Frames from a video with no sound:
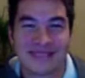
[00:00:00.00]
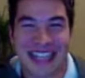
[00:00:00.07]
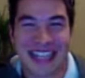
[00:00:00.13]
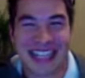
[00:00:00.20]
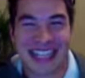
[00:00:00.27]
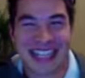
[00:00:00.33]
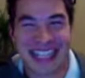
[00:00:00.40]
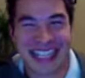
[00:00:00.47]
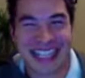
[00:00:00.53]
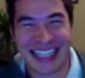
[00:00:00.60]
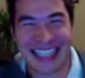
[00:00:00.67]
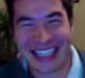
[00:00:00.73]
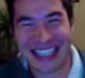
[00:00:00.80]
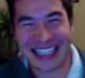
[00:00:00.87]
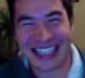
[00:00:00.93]

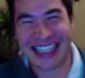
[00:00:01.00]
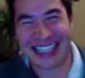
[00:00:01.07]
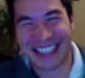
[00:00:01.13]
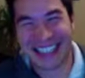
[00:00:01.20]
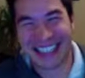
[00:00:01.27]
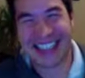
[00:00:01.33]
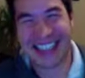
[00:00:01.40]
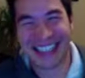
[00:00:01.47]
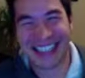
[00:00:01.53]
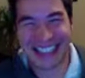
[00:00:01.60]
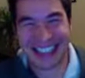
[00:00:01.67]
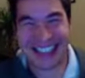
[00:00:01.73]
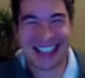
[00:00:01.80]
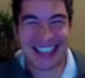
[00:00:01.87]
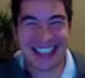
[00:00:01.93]

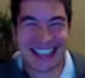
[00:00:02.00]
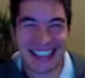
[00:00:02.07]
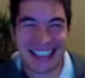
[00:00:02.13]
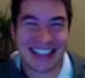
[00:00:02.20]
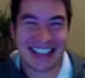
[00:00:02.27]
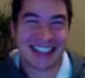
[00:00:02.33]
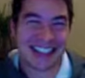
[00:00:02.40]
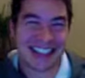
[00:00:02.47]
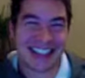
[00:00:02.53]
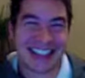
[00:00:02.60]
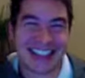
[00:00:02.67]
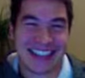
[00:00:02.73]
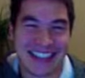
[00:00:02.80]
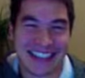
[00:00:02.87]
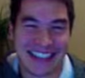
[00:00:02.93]

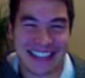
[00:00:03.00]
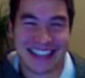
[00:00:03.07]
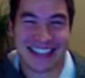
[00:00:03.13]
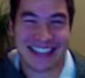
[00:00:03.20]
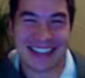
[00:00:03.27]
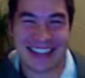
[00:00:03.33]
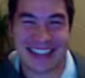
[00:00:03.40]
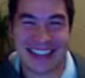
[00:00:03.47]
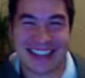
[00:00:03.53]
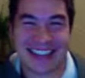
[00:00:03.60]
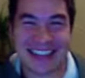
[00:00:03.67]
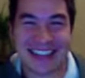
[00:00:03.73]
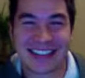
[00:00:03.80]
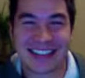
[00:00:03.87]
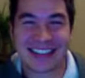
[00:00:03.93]

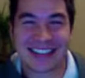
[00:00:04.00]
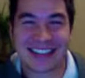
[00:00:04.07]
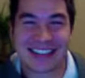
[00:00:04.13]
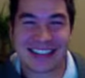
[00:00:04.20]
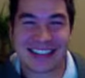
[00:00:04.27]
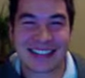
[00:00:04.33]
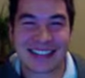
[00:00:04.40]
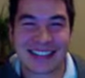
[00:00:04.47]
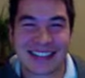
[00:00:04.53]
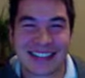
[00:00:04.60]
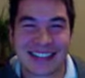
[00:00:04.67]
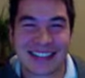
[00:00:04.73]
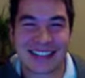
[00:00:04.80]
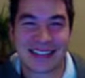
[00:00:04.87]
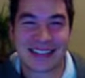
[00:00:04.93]

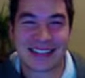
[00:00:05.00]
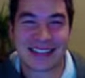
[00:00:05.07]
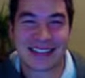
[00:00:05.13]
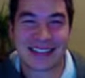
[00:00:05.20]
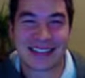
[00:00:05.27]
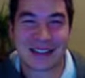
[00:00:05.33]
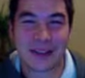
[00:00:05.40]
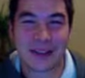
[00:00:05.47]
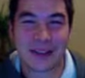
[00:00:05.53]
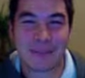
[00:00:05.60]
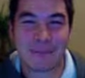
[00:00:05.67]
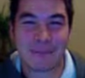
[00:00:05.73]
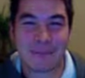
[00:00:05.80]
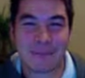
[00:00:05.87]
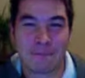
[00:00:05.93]

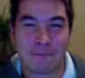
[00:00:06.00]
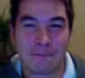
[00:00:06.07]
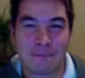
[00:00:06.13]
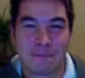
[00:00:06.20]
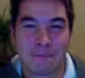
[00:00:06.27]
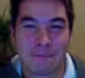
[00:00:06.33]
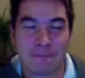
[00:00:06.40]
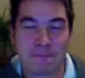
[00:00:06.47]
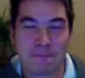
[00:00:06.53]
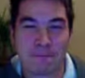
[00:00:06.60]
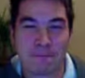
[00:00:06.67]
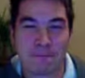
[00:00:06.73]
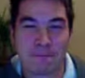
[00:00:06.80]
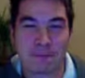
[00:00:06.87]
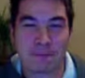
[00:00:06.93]

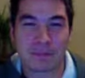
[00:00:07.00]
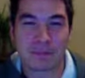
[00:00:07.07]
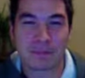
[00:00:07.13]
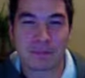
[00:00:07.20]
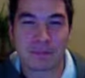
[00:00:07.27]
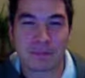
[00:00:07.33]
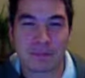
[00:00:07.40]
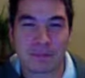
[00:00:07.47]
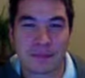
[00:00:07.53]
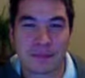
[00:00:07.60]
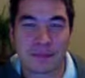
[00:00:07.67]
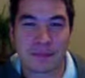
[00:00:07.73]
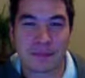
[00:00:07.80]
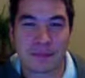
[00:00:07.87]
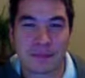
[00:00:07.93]
The person shown says nothing.